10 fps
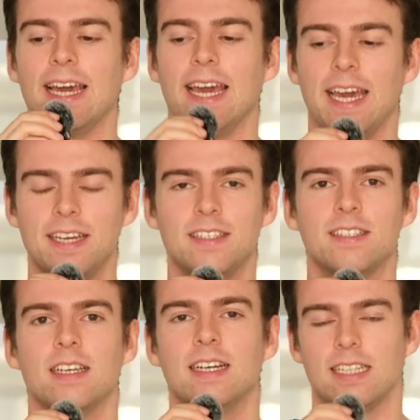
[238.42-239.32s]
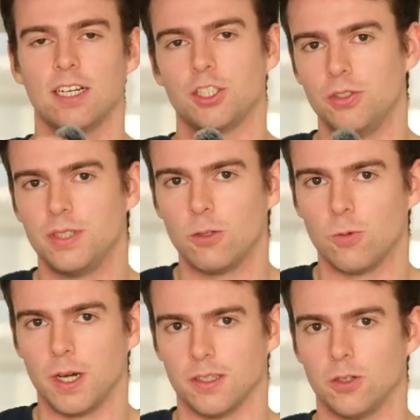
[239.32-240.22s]
is that shooting
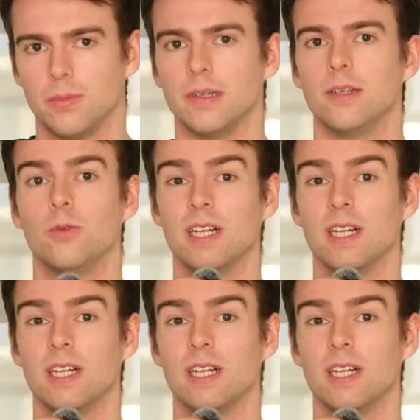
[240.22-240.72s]
wide open will